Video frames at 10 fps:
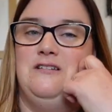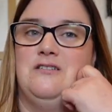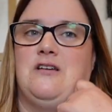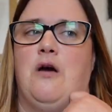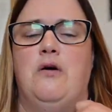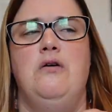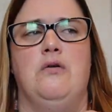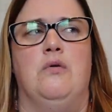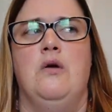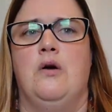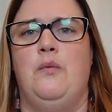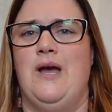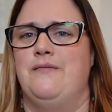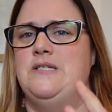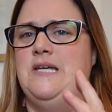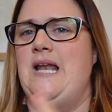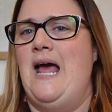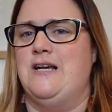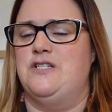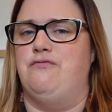I just go, oh, we haven't seen
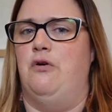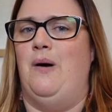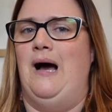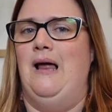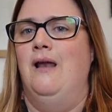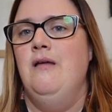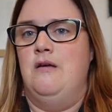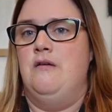X for a while.